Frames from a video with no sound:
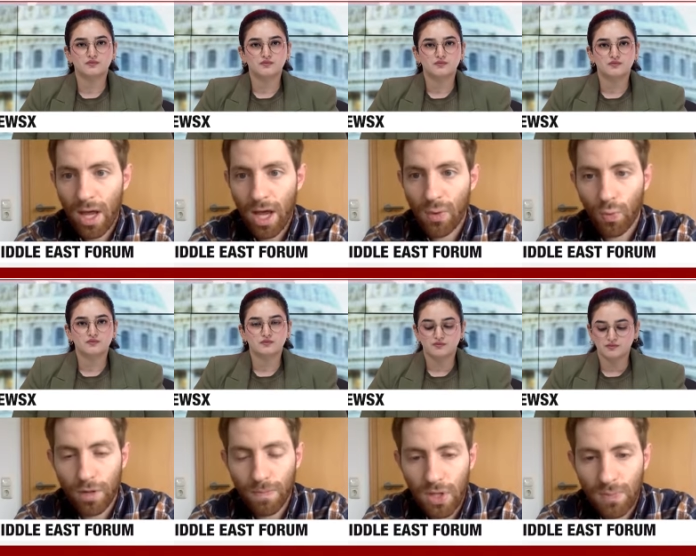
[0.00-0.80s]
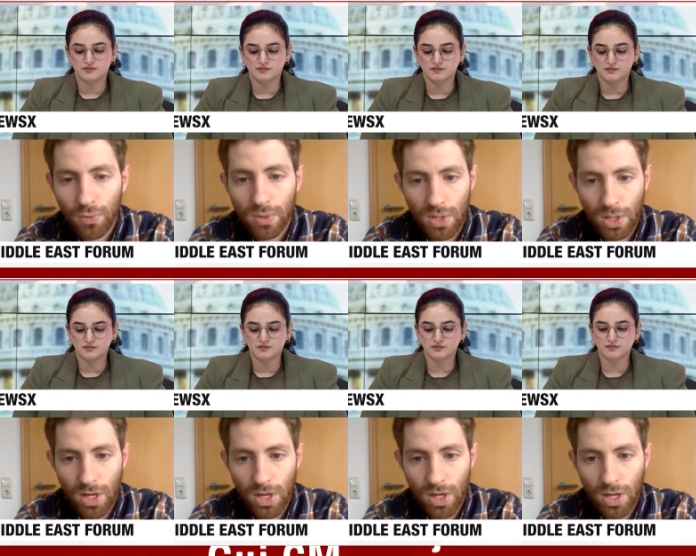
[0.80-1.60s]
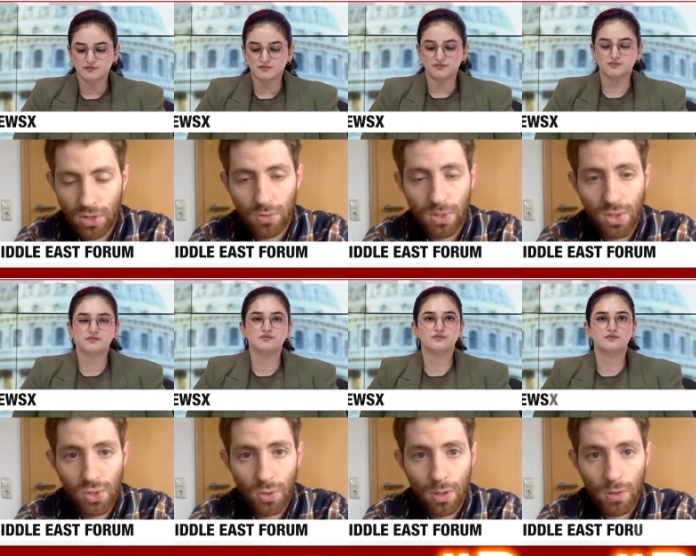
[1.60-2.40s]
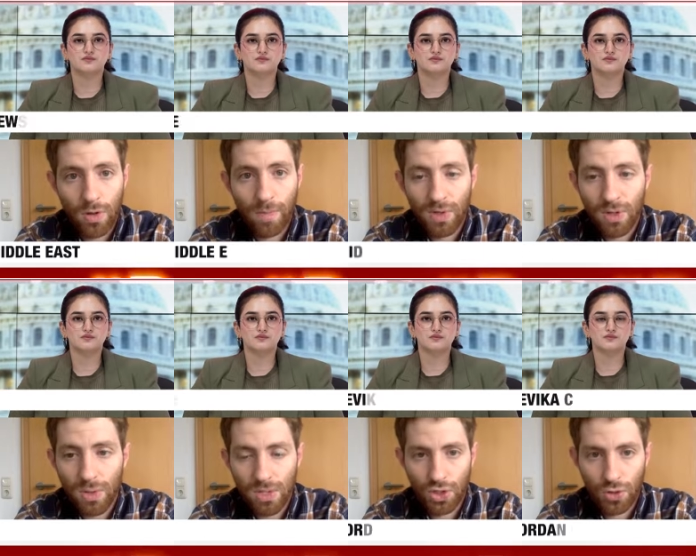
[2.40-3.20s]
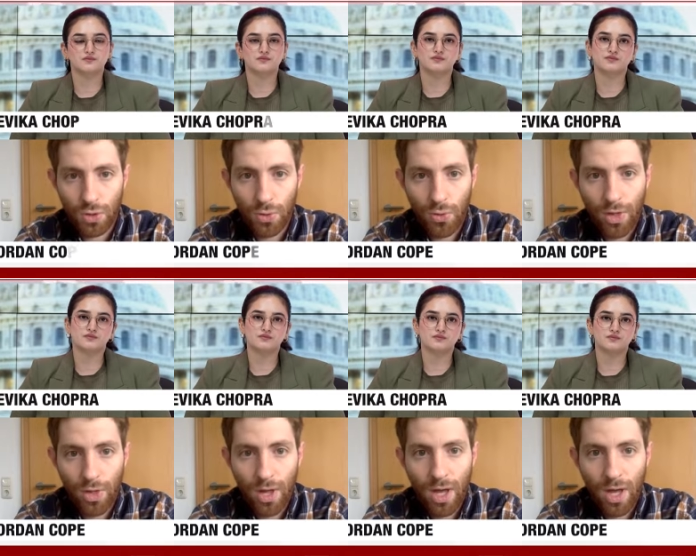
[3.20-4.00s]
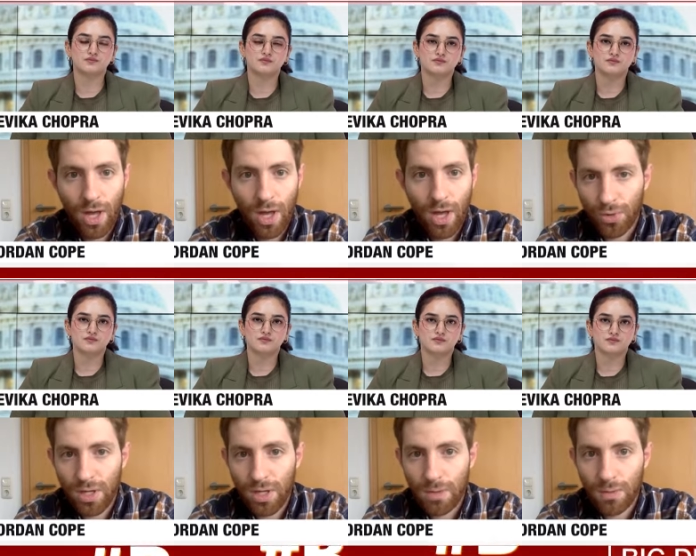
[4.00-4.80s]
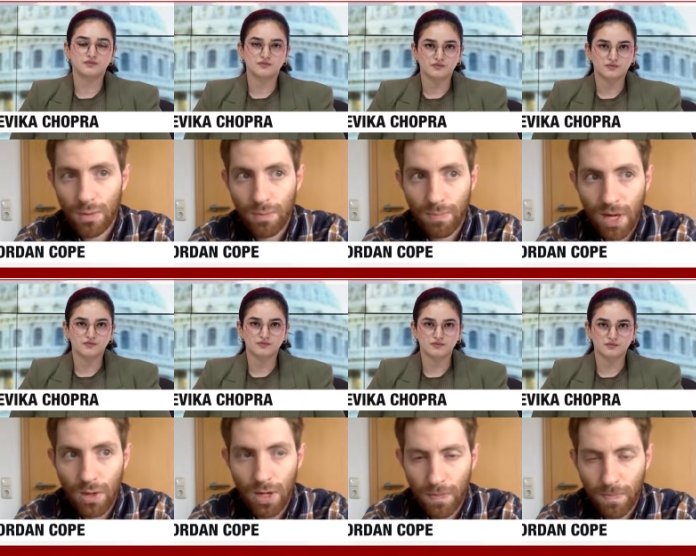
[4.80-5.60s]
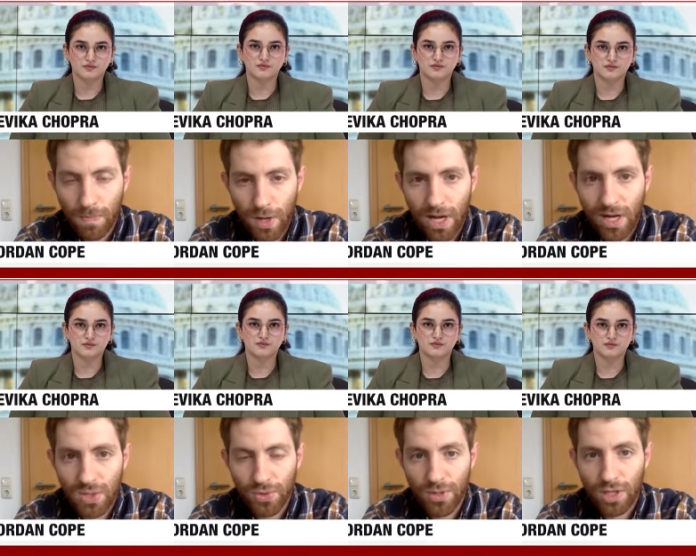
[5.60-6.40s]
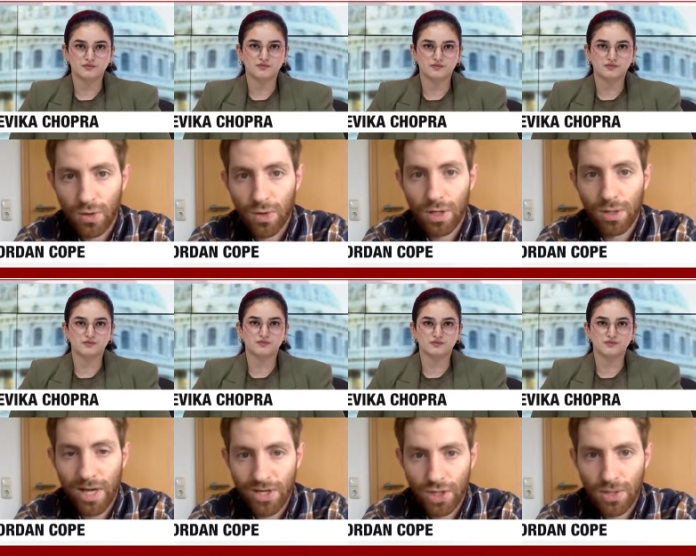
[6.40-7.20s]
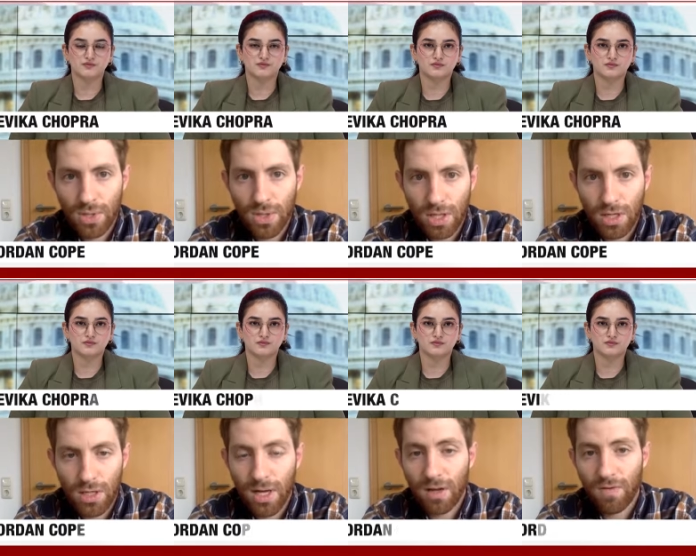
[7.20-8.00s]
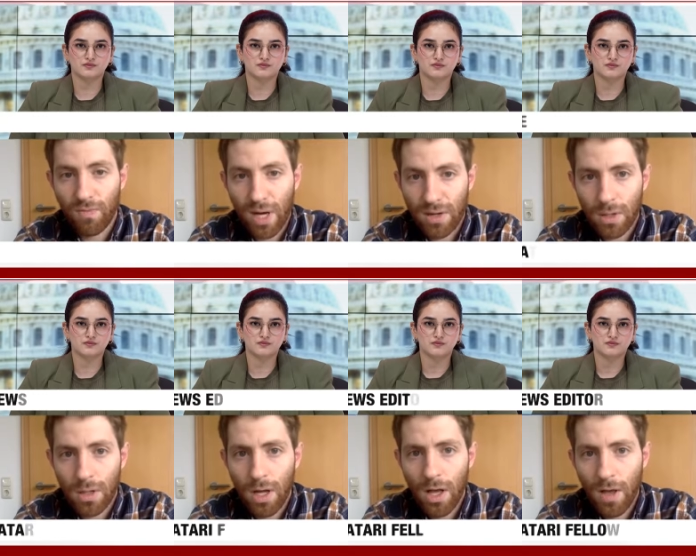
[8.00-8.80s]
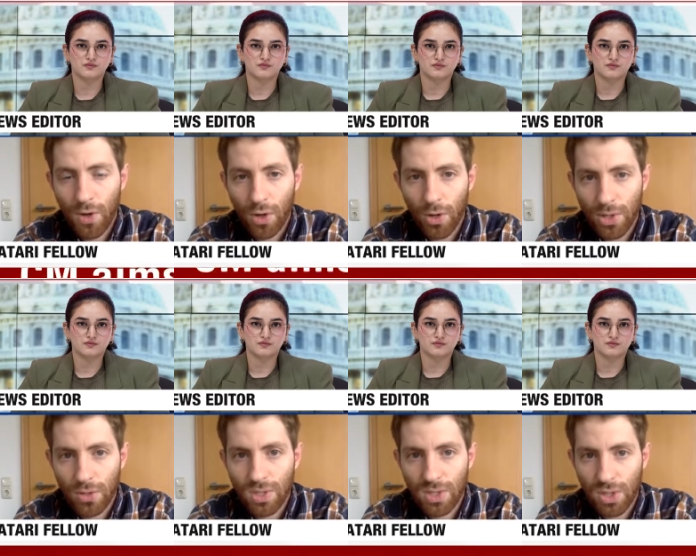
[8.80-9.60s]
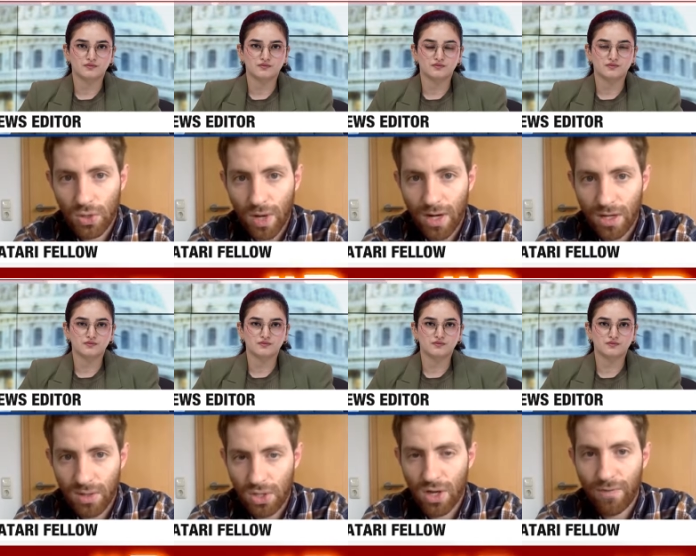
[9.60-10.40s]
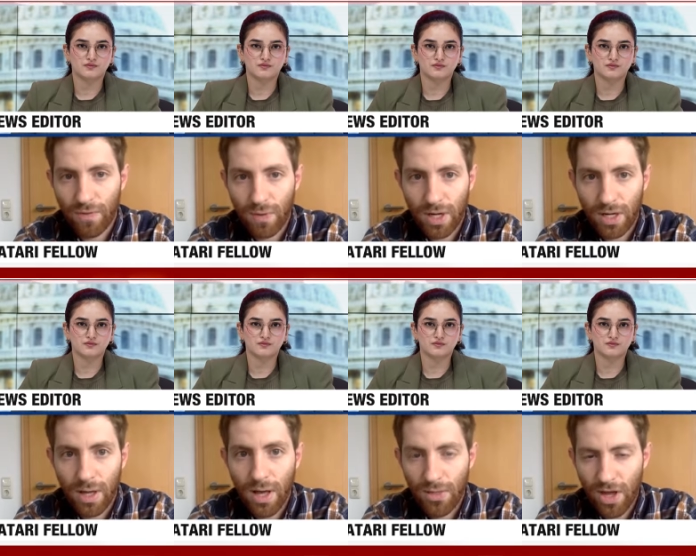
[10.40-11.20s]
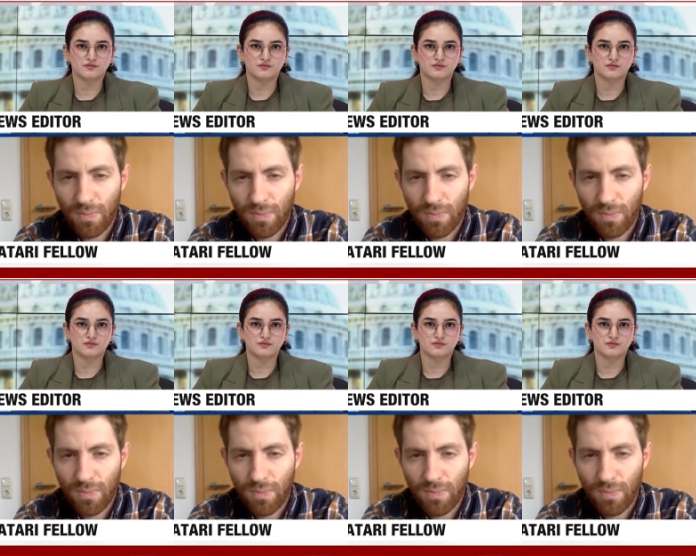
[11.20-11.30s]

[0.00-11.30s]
Speaker 1: And when people decide to distort or abuse the truth, they not only bear impact on the current elections in a negative manner, but also discredit the suffering that